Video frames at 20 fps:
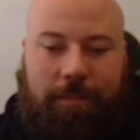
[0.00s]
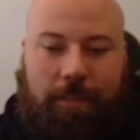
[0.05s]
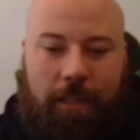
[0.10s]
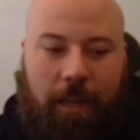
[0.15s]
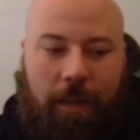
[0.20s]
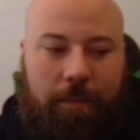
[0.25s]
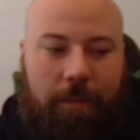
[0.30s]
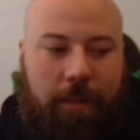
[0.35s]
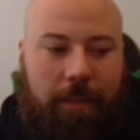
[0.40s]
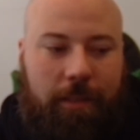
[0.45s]

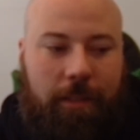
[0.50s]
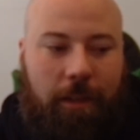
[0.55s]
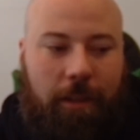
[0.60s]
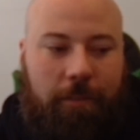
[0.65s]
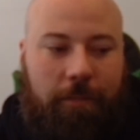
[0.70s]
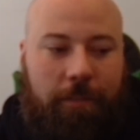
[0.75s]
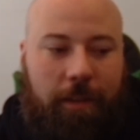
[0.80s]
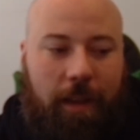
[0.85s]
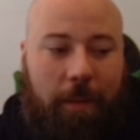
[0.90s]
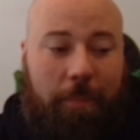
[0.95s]
Time to go
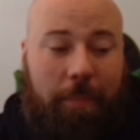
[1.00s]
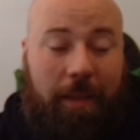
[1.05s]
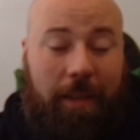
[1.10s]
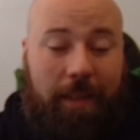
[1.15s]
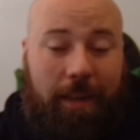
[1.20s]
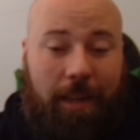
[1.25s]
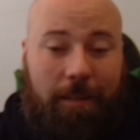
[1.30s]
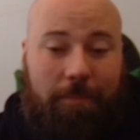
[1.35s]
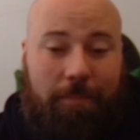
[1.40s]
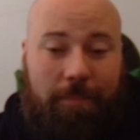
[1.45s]
VIP
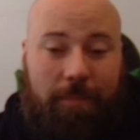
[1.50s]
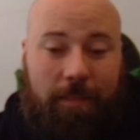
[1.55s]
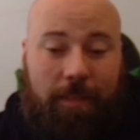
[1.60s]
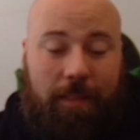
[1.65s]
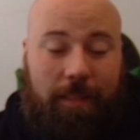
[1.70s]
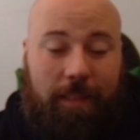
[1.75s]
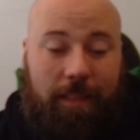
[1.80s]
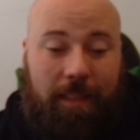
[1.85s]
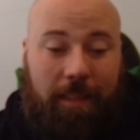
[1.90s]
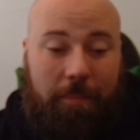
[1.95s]
it up.
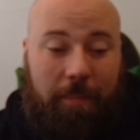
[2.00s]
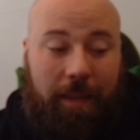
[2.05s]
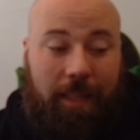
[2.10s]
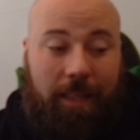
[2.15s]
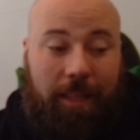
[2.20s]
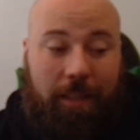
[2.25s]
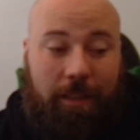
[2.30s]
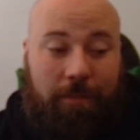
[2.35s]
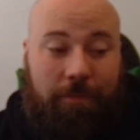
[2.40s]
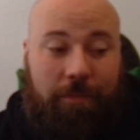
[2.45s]
Bet my
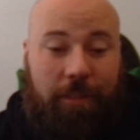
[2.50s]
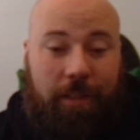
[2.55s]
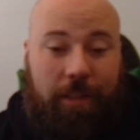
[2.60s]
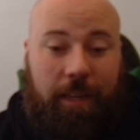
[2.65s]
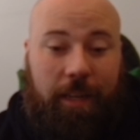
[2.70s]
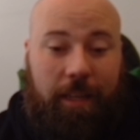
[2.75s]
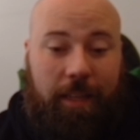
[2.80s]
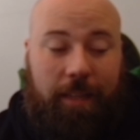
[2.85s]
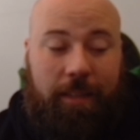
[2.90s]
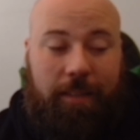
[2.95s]
click on for the
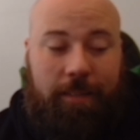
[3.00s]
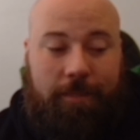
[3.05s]
day.